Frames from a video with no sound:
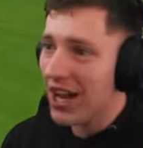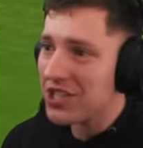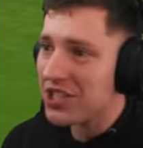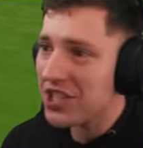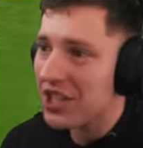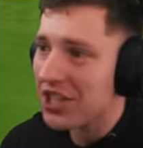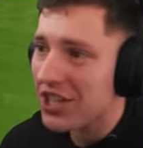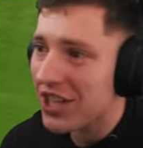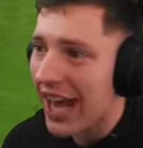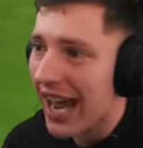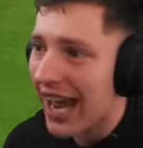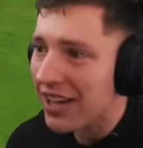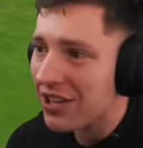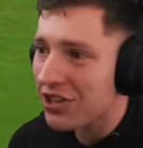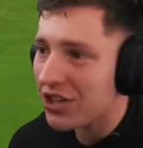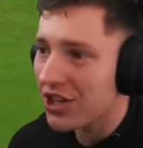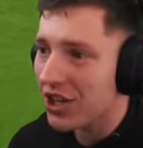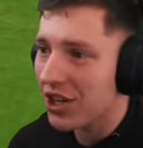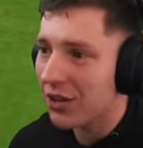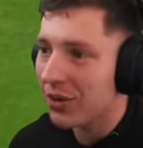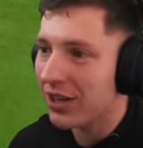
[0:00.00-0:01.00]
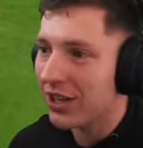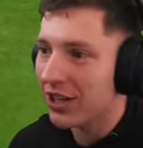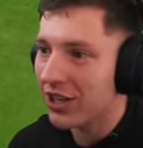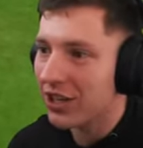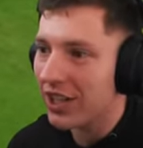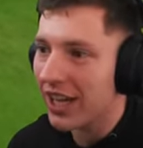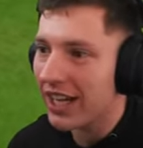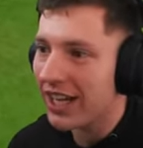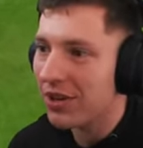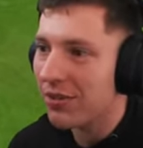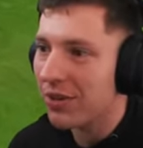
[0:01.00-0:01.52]
Why does he stand still? He
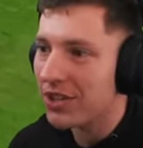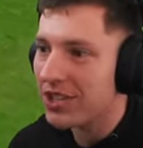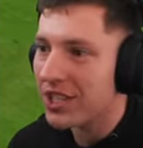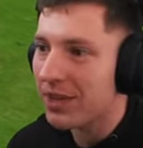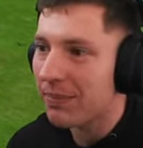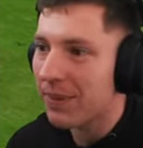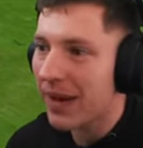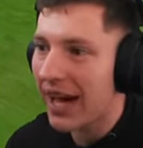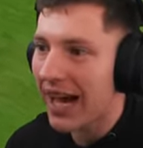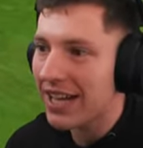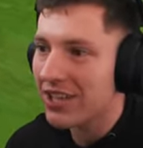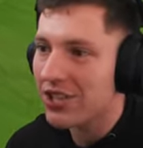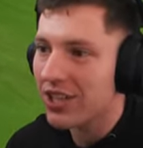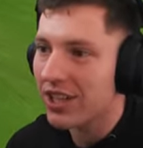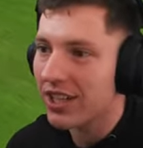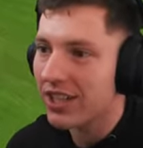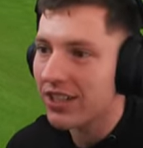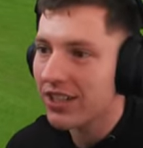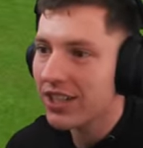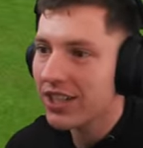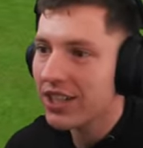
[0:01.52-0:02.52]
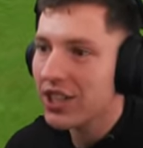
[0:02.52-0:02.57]
looked like he wanted to pass it.